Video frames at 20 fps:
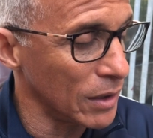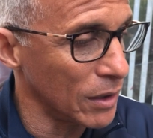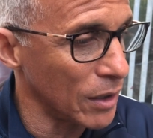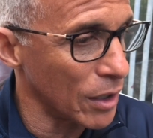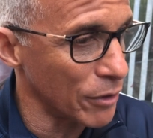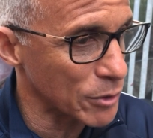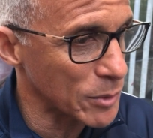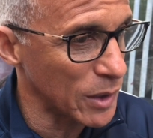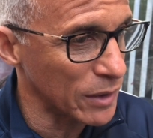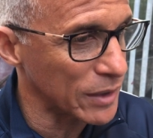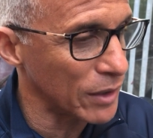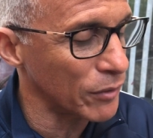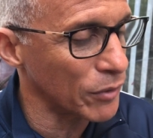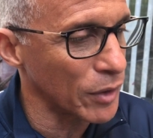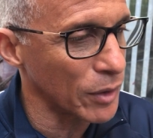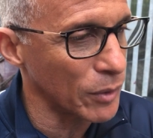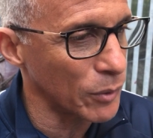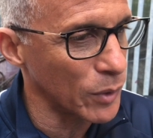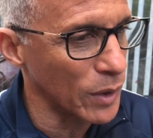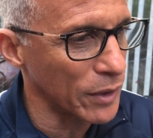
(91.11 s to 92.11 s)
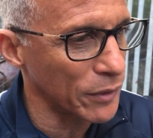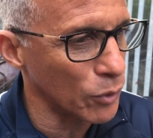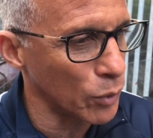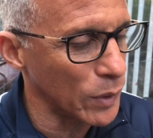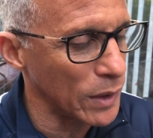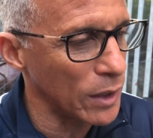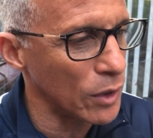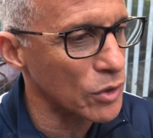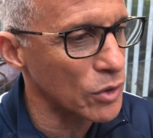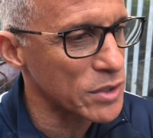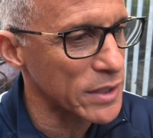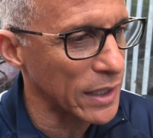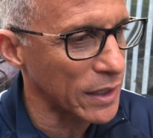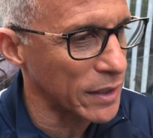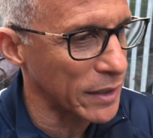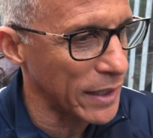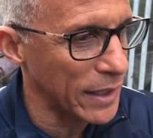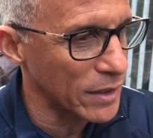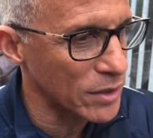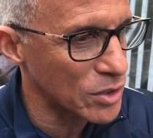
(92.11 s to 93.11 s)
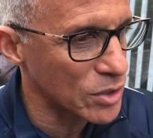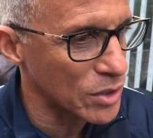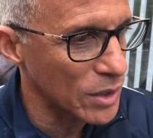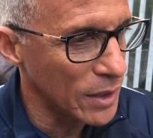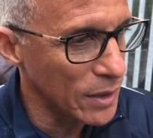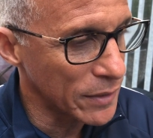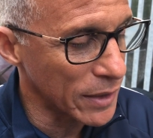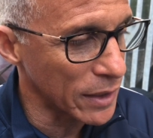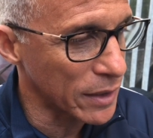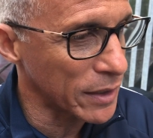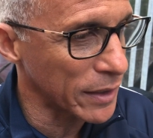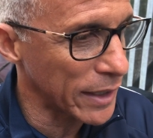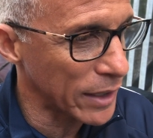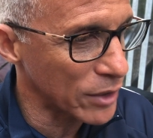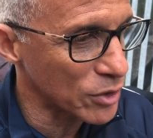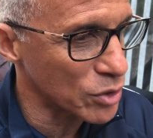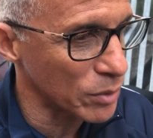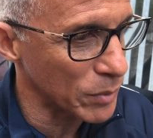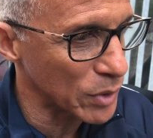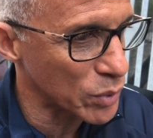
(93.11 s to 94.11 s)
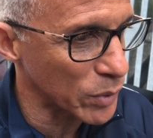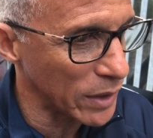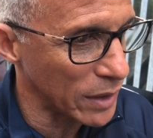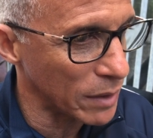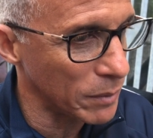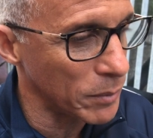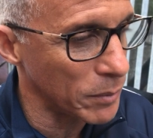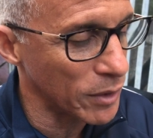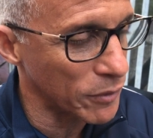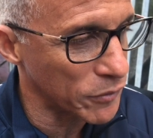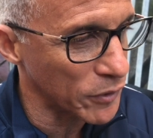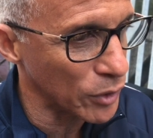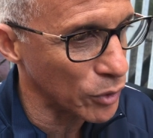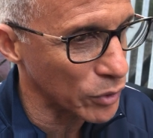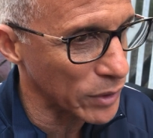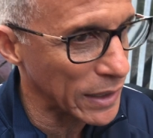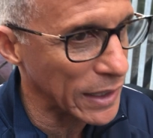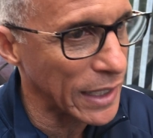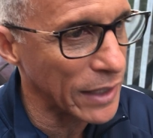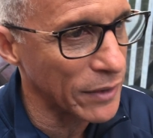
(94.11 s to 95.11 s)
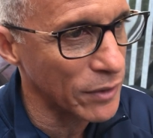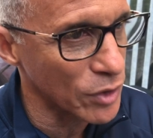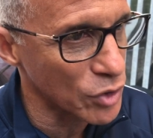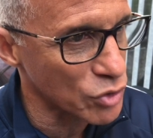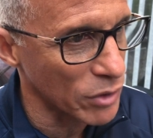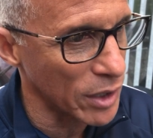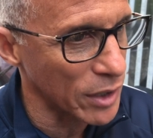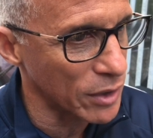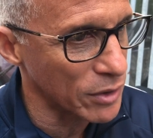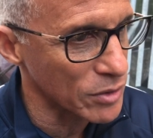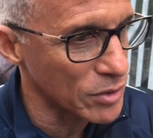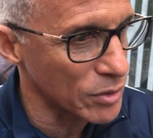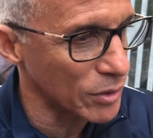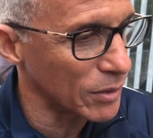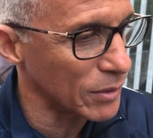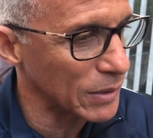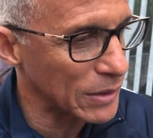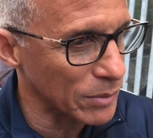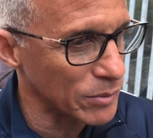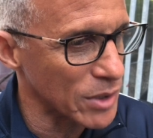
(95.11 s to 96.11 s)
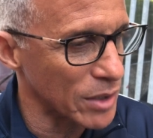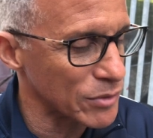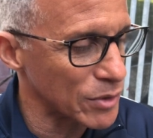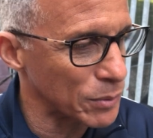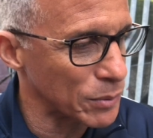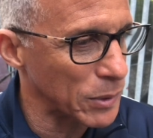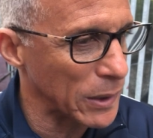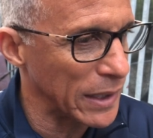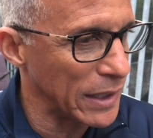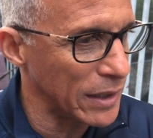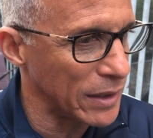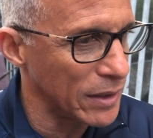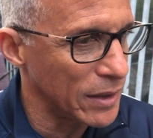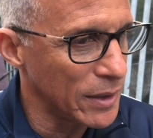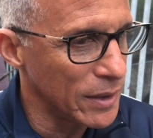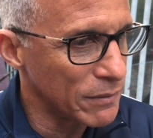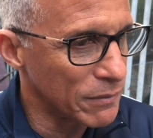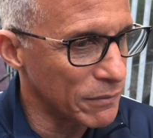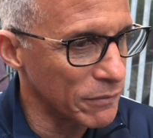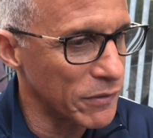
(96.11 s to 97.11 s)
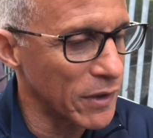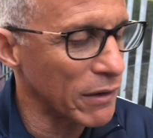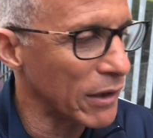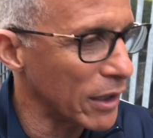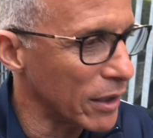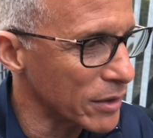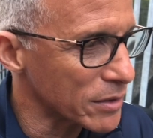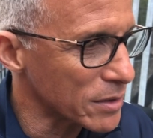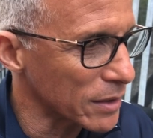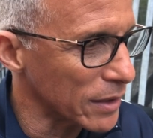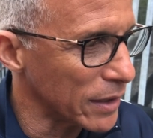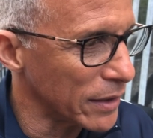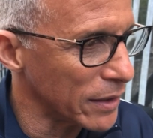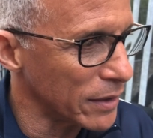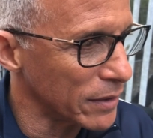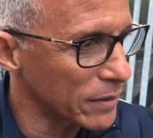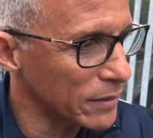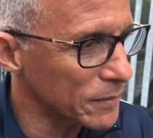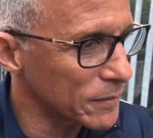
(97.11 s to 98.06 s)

I thought we lost that connection between the midfield and the striker. So sometimes we're playing very isolated.